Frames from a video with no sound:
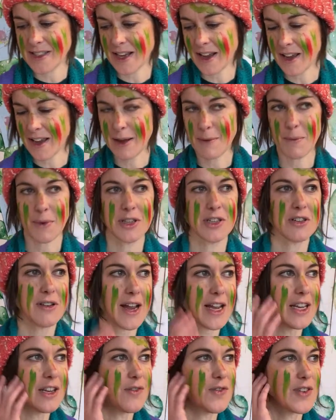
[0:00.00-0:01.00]
I am a
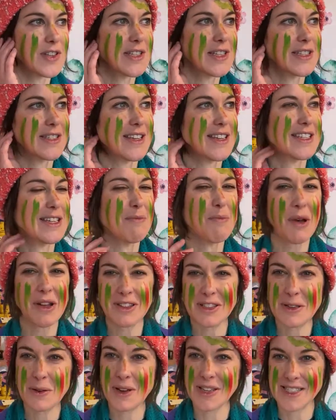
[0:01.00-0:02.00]
trained physics teacher, but I
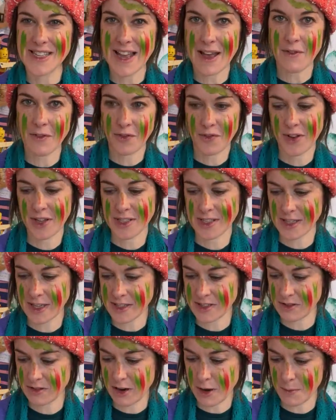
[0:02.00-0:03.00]
do actually have a
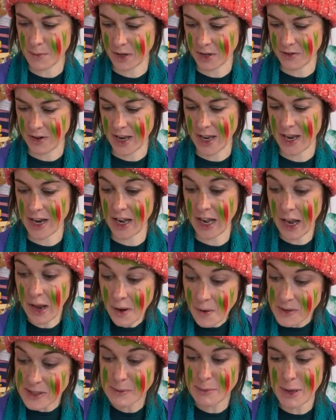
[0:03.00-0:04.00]
first-class drama degree, and
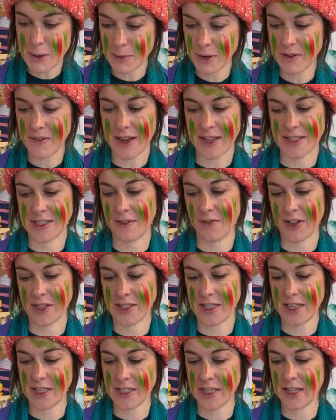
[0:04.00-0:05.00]
loads of people have asked if I'll
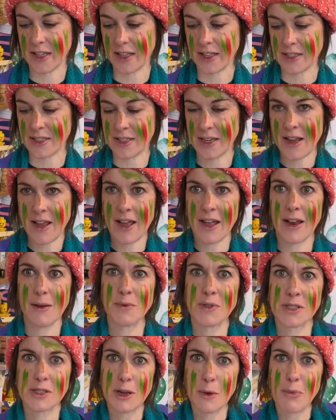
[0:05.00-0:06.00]
teach English. I'm
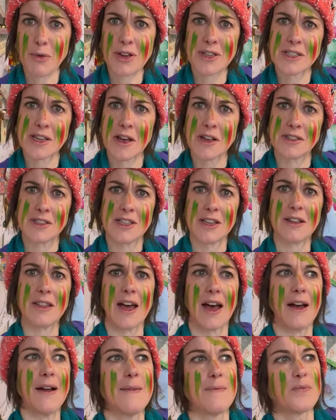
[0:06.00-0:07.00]
super excited to do
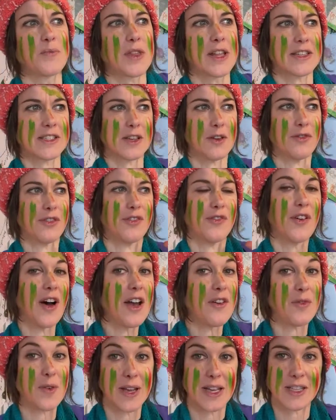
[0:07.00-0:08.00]
that. So for
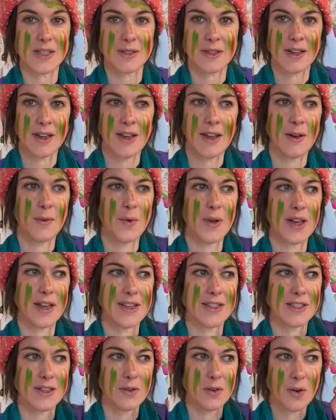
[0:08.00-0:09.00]
5 weeks, we're gonna
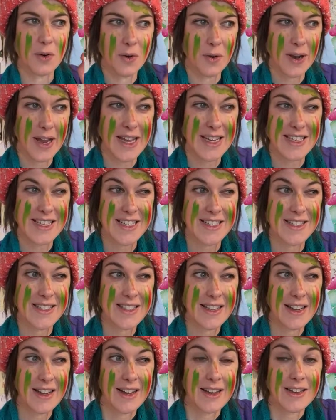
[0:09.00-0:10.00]
do all ages
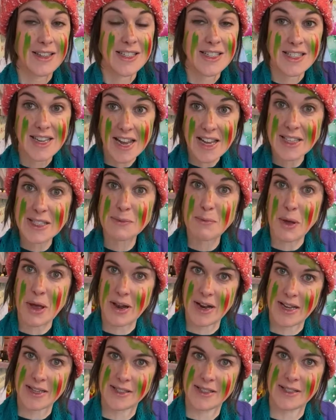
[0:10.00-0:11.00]
Shakespeare
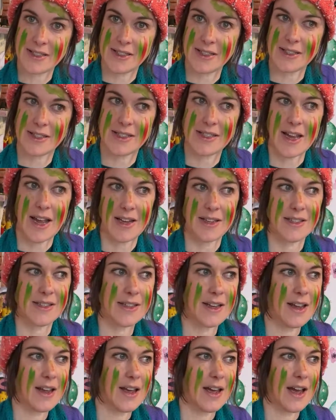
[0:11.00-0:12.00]
lessons instead.
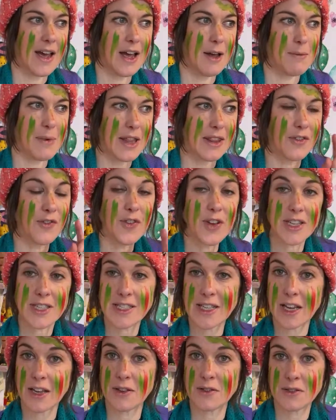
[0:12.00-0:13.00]
And the first
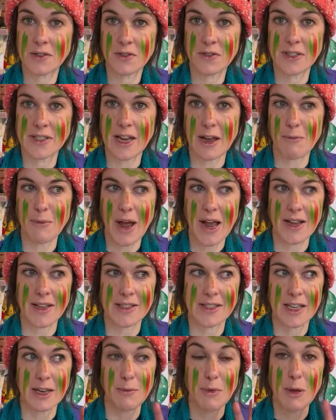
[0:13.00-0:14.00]
Lego Storytime back
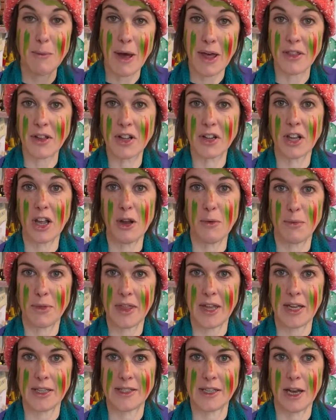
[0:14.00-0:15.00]
is gonna be about the Globe
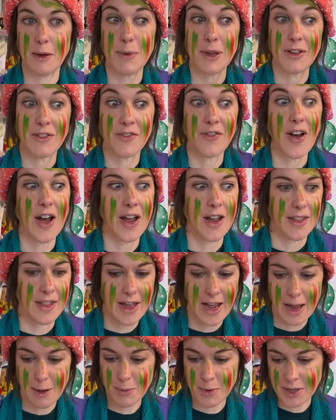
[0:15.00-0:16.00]
Theatre, a big fire that
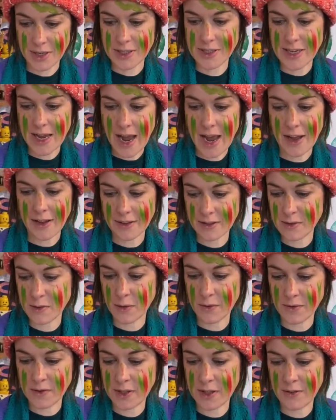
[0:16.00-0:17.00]
happened at
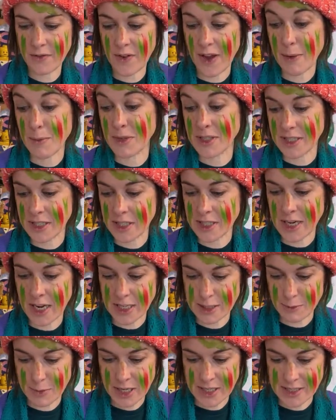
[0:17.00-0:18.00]
sort of famously
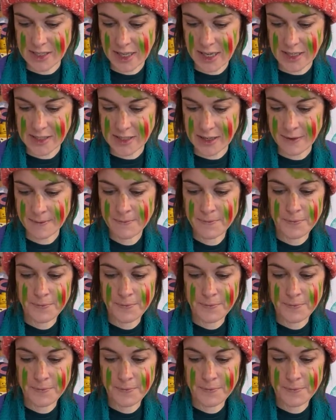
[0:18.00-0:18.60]
Shakespeare's theatre.